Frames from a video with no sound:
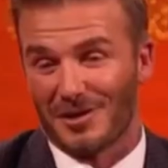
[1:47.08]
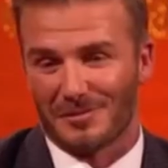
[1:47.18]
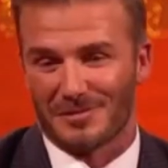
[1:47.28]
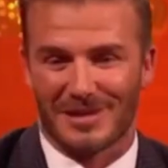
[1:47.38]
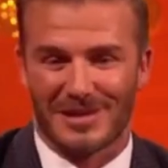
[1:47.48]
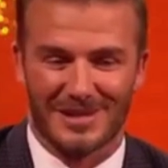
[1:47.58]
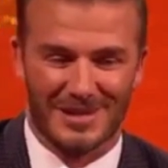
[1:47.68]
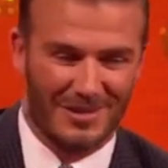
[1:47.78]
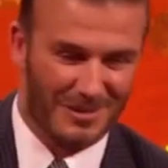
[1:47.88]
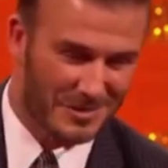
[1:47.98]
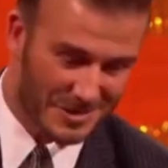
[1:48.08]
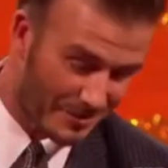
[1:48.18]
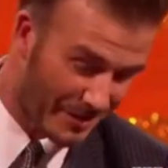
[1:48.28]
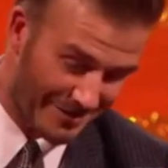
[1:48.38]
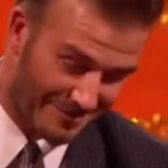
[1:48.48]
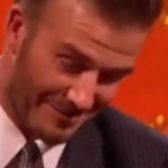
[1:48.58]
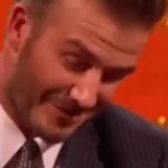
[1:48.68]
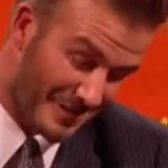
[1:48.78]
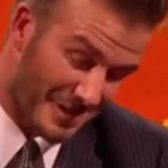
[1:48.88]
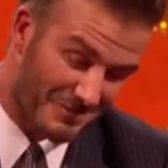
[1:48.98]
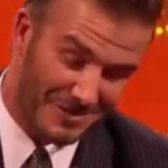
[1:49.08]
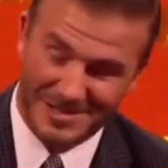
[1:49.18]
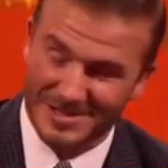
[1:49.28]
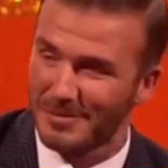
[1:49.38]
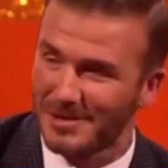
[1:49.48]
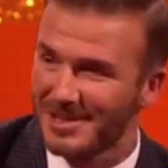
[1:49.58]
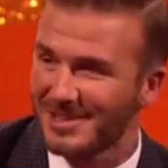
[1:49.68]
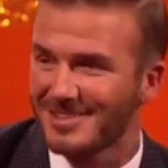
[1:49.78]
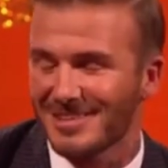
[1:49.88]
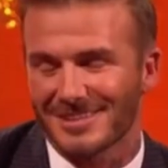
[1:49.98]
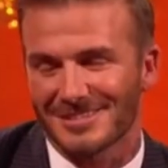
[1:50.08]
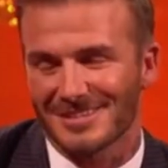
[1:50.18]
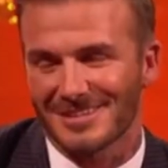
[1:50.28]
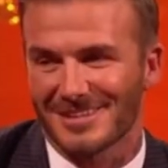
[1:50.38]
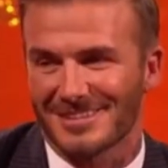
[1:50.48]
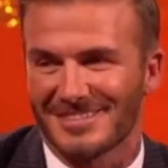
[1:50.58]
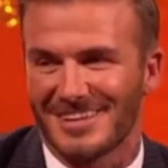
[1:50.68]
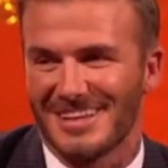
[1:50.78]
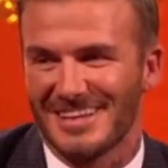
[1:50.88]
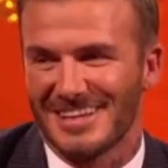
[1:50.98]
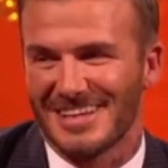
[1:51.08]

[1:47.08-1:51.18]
him say, you know, I've just about just reached a million, so. Yeah. You